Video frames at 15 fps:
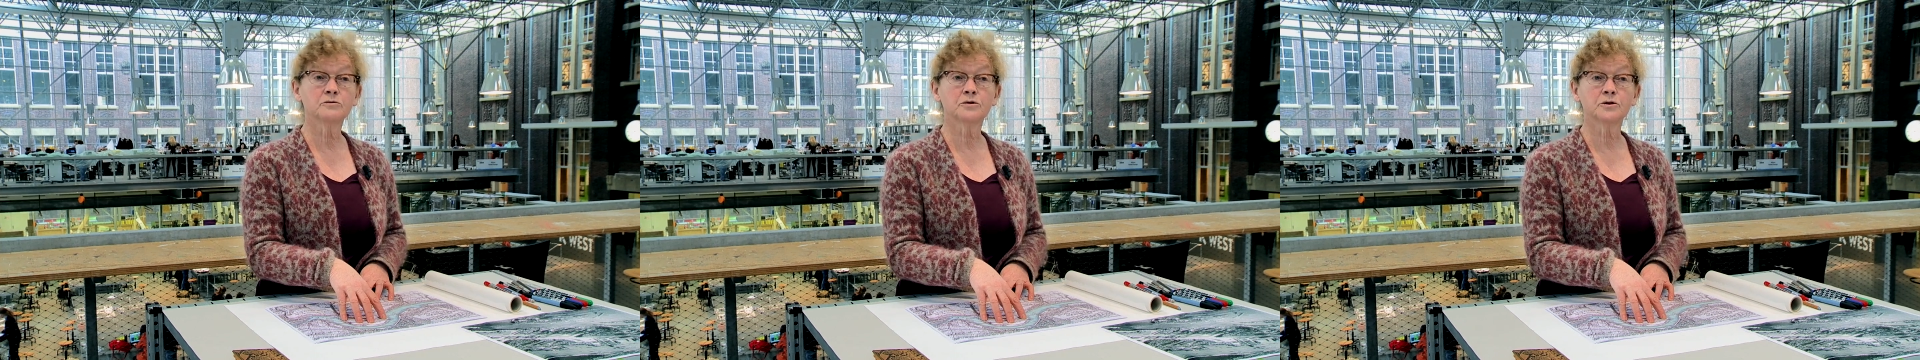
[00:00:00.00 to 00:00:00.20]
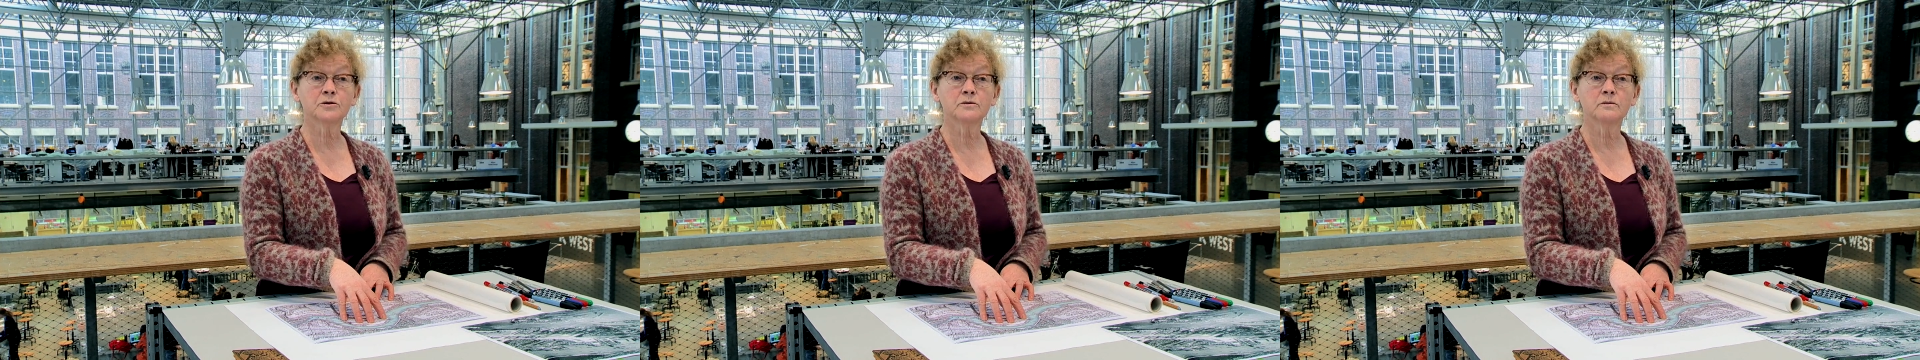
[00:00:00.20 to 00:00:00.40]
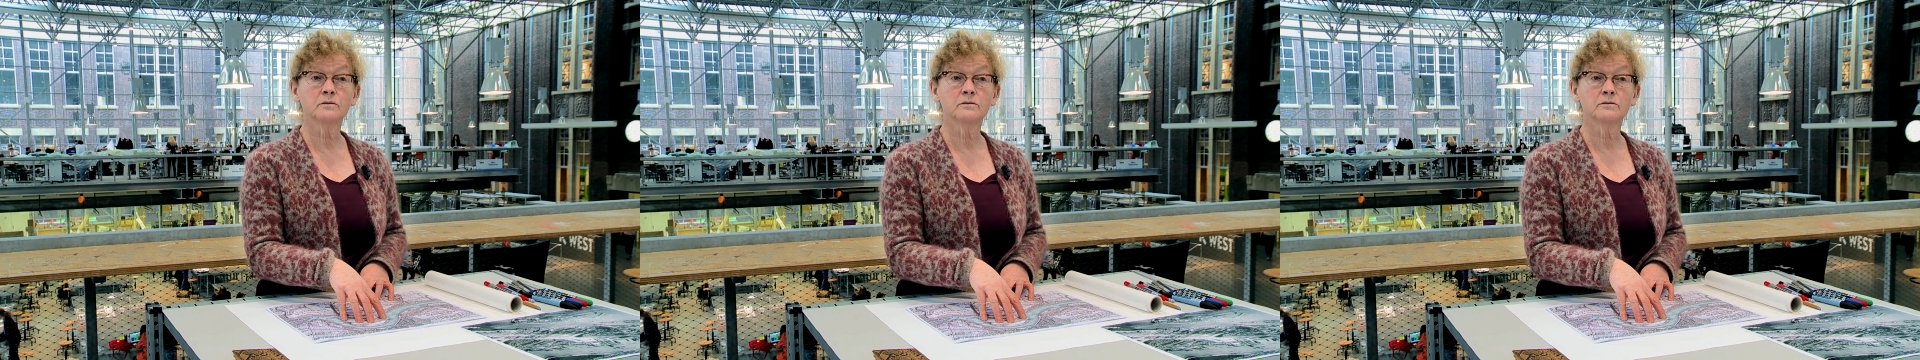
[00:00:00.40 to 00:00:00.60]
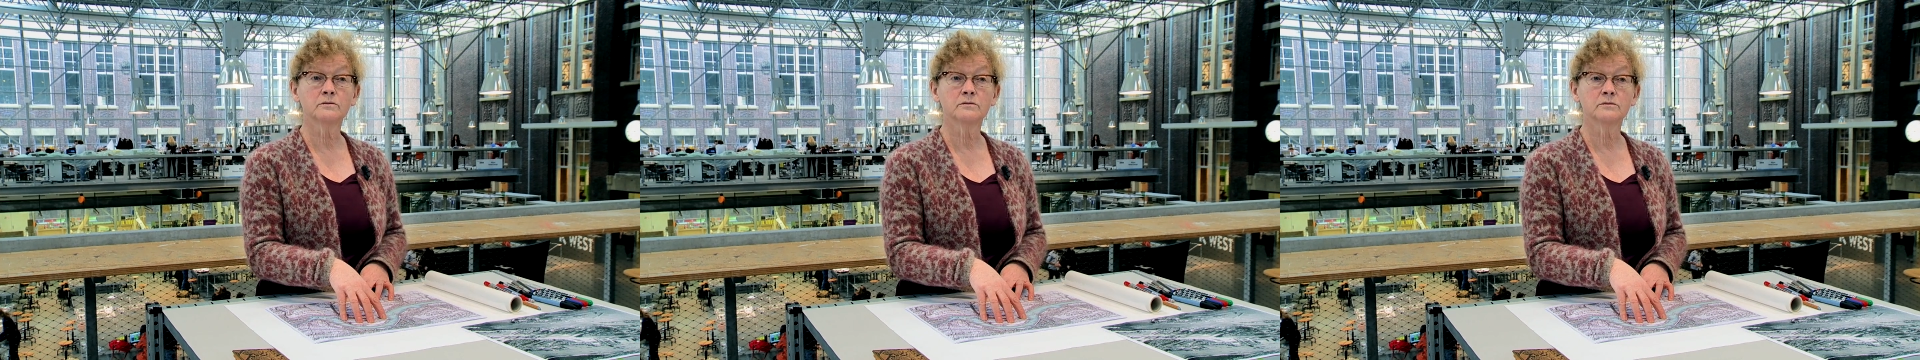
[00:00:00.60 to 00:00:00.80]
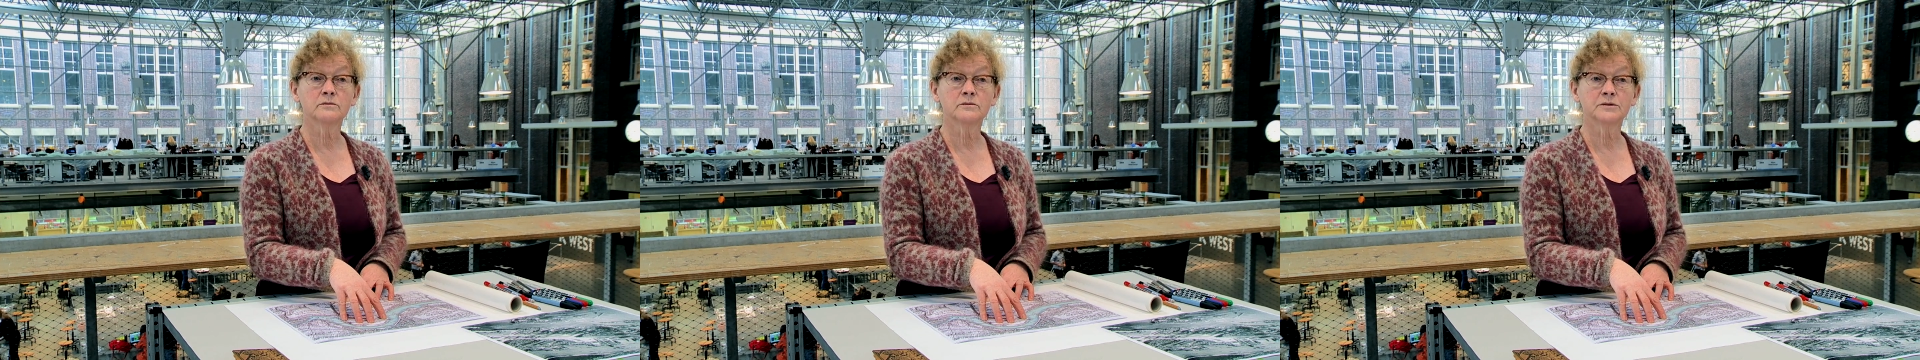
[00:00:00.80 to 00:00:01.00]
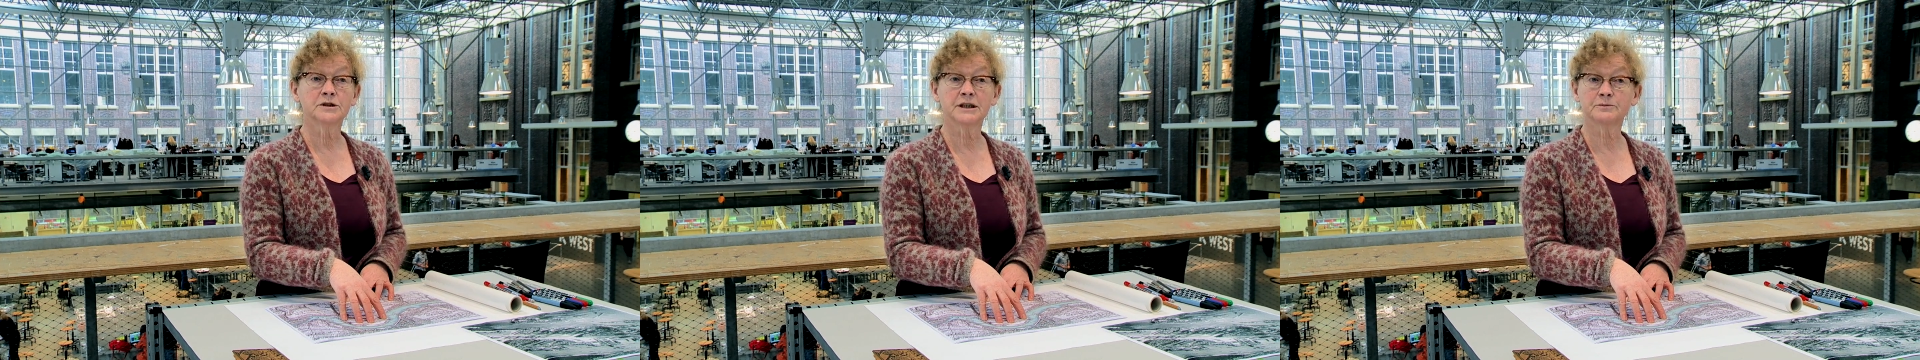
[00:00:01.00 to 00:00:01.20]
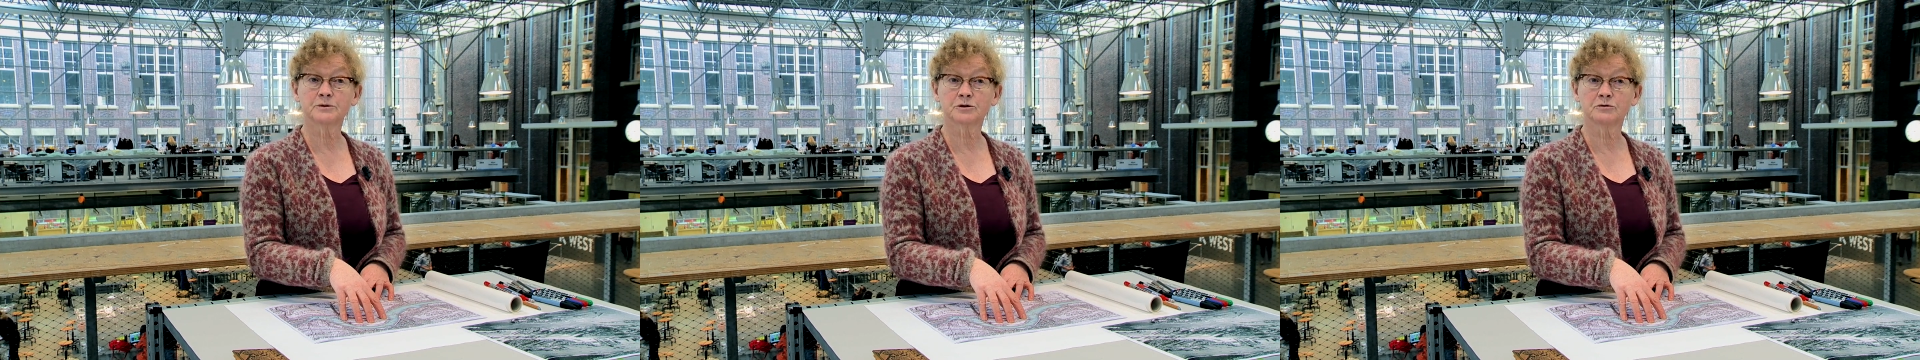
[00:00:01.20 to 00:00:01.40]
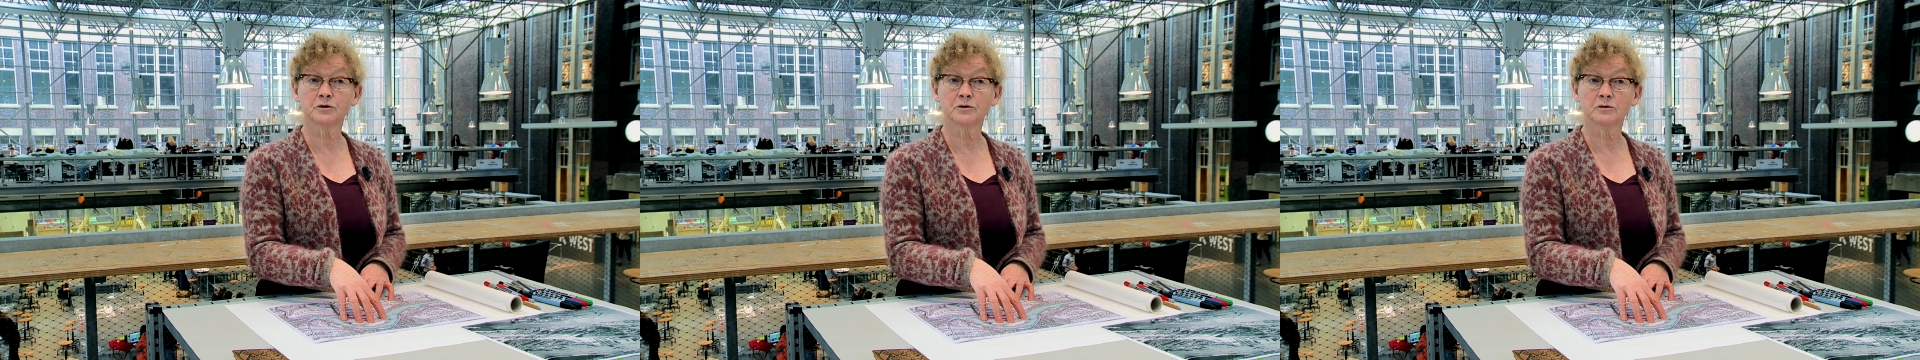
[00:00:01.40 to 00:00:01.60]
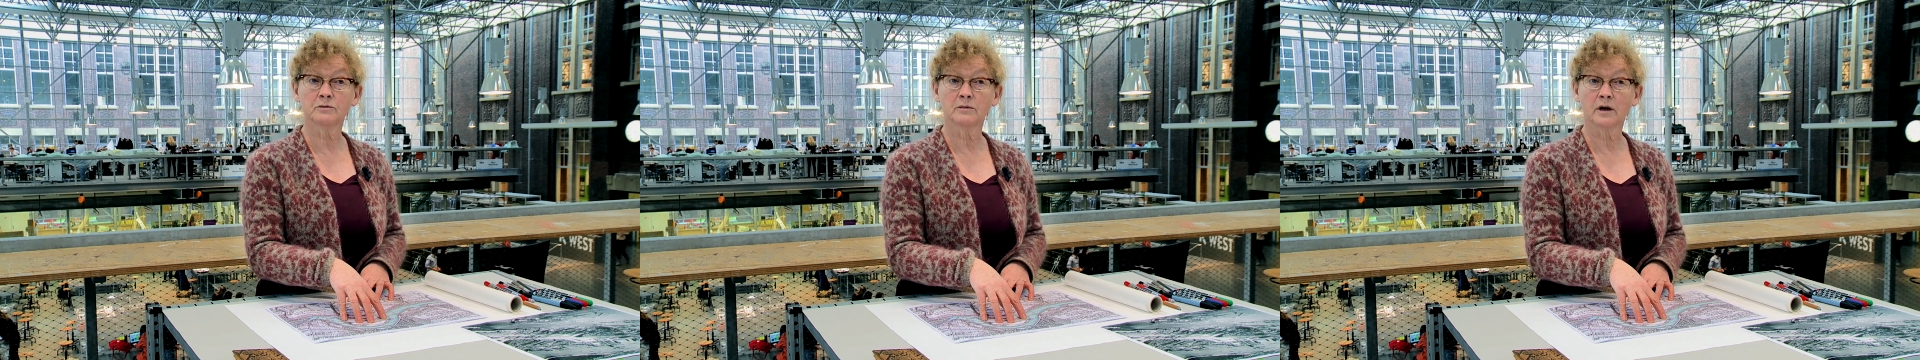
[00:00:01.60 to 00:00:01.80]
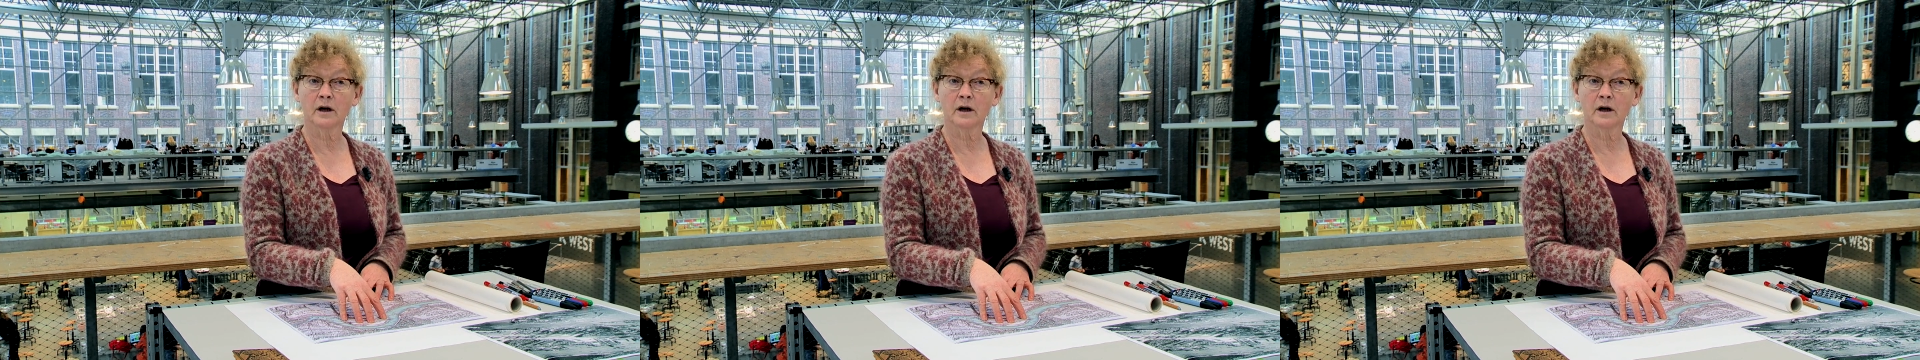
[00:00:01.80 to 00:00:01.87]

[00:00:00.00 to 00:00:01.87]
grew, ships grew,